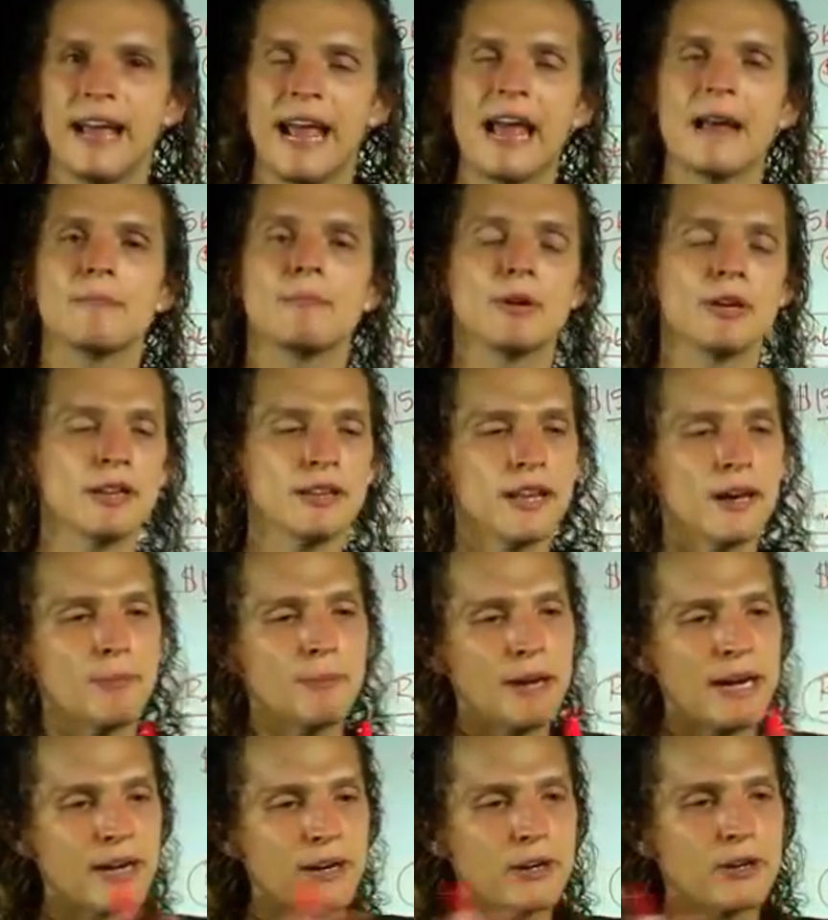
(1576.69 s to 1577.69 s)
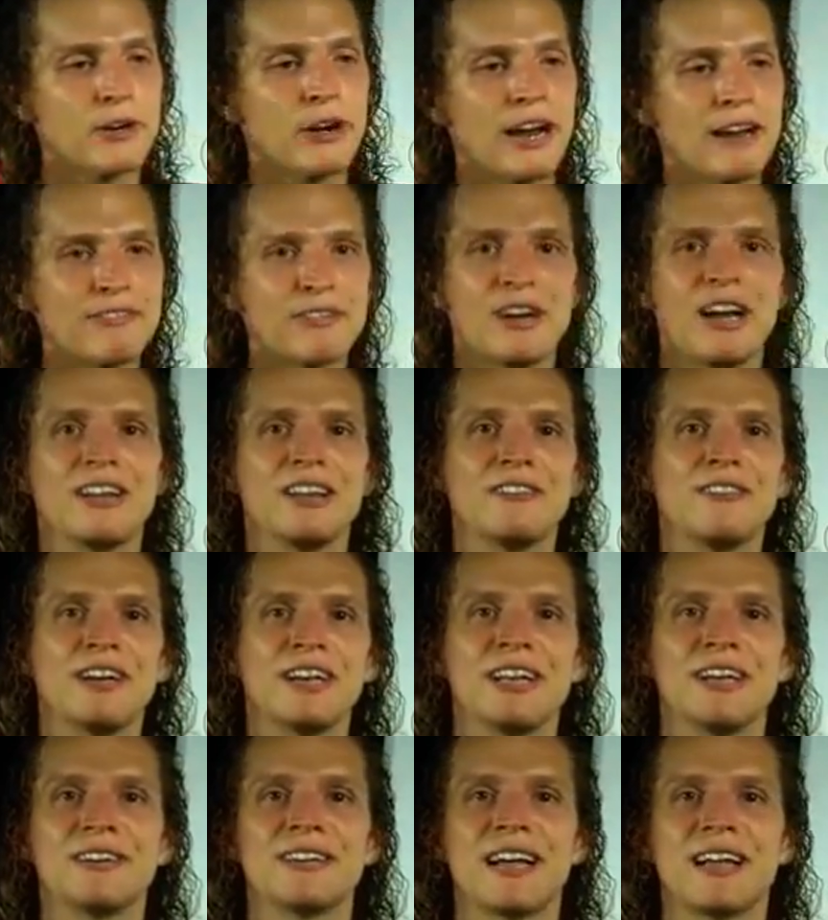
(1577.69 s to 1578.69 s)
And put a little paragraph around the
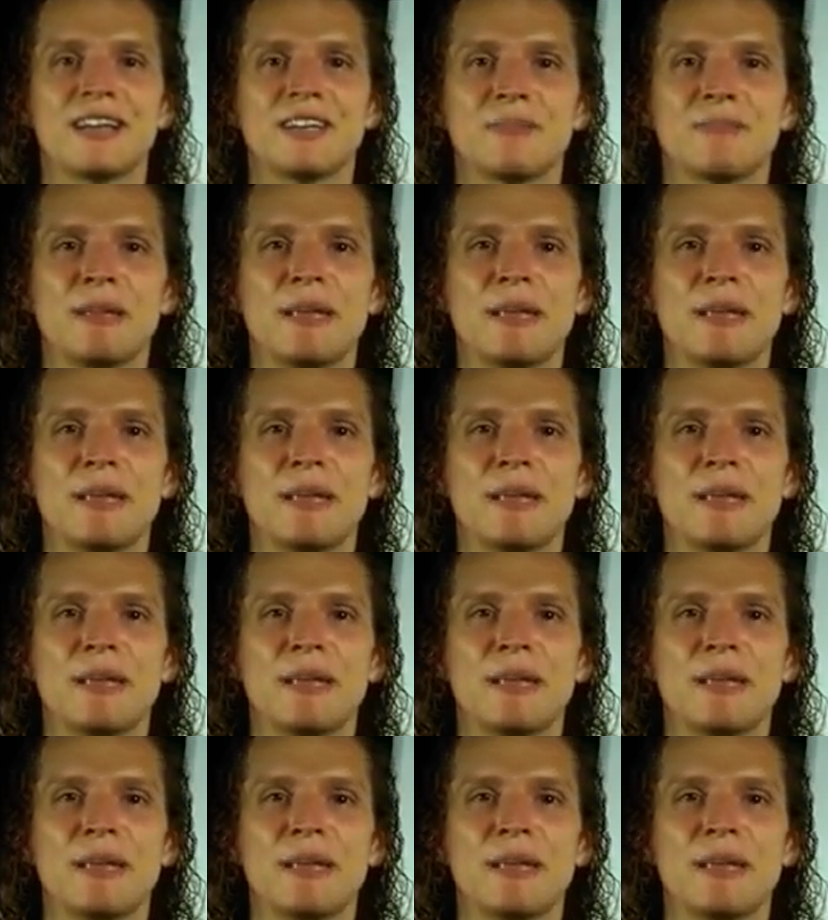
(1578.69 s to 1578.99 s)
video telling